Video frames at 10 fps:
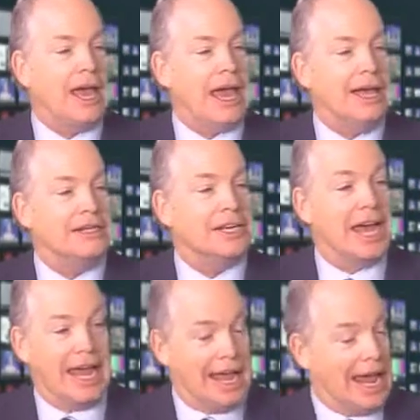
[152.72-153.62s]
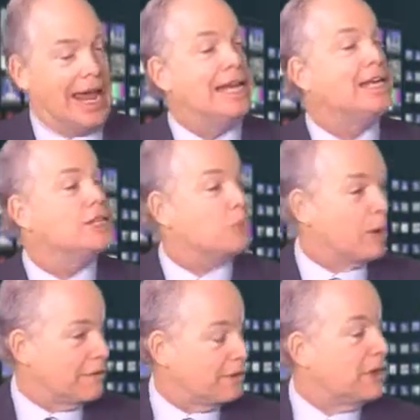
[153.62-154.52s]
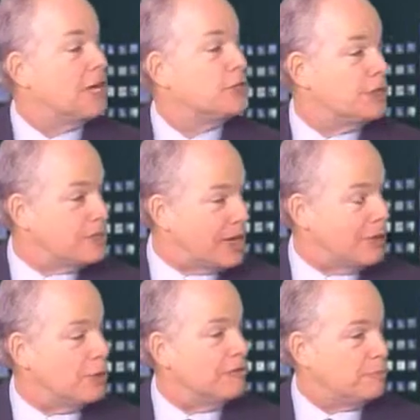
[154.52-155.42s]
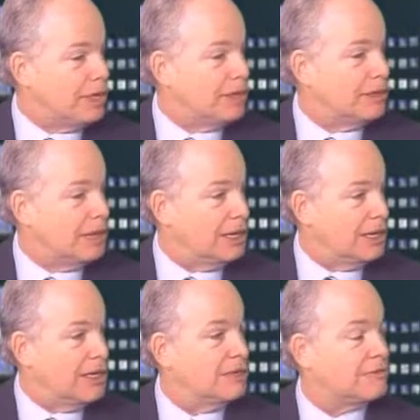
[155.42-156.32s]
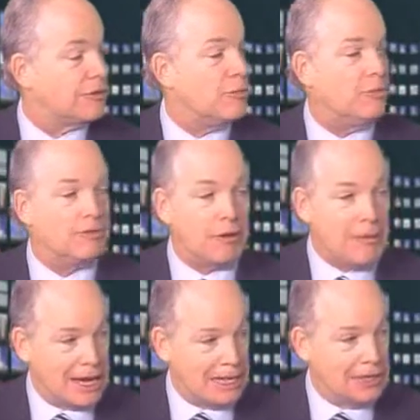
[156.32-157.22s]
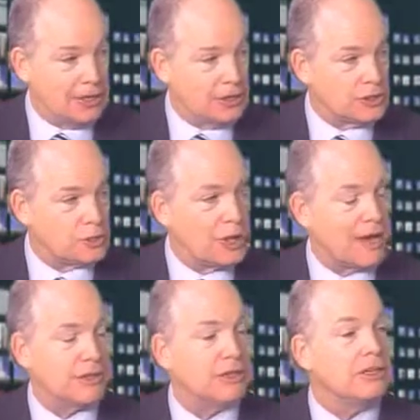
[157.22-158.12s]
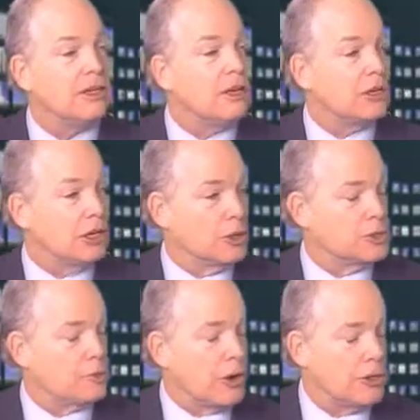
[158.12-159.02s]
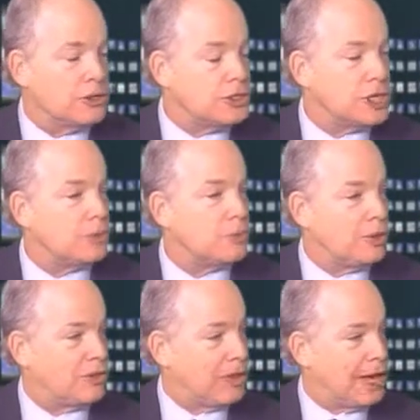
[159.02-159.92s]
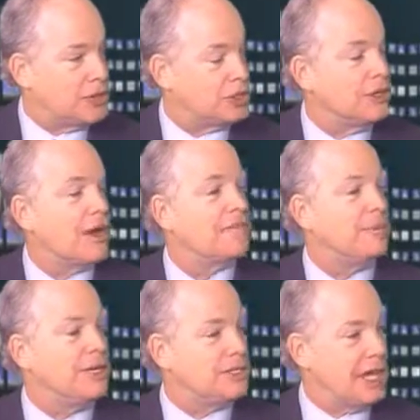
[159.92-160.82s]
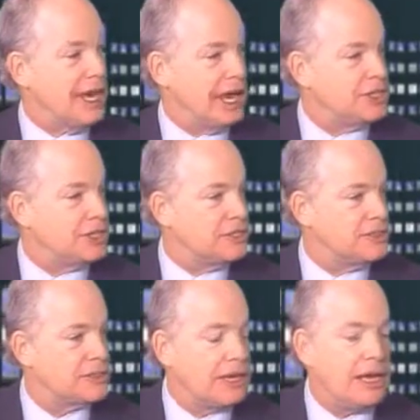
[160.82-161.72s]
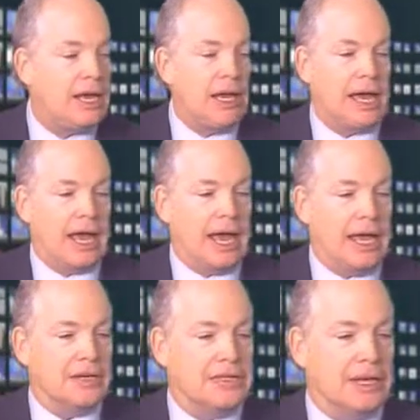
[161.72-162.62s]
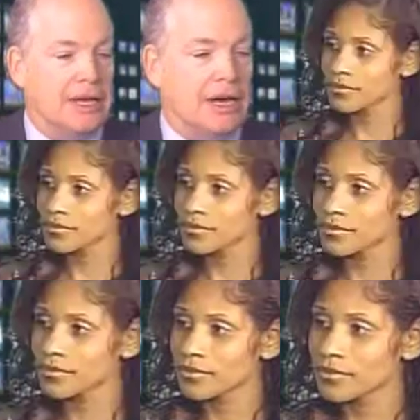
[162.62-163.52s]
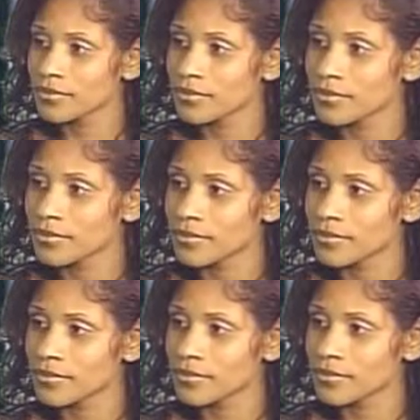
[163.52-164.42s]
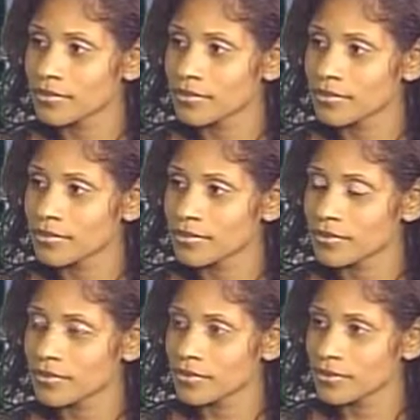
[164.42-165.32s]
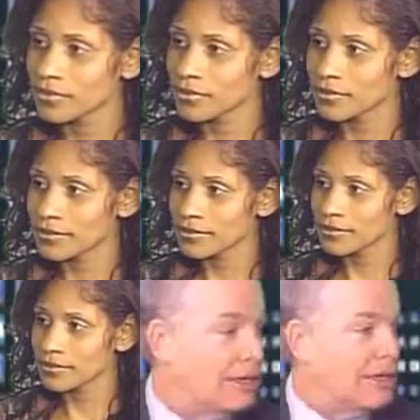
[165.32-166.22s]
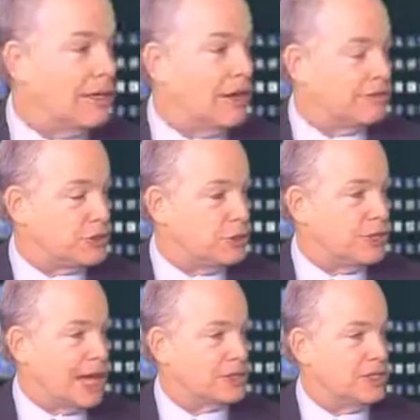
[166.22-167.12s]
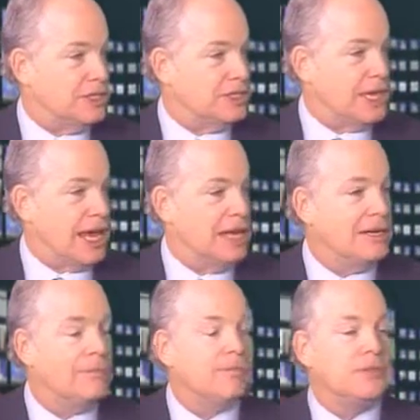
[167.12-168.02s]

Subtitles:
And Haiti is one of the countries that we've been in for many years. We have a close partnership with the Haitian government and Haitians. And of course, because of the tragic earthquake of 2010,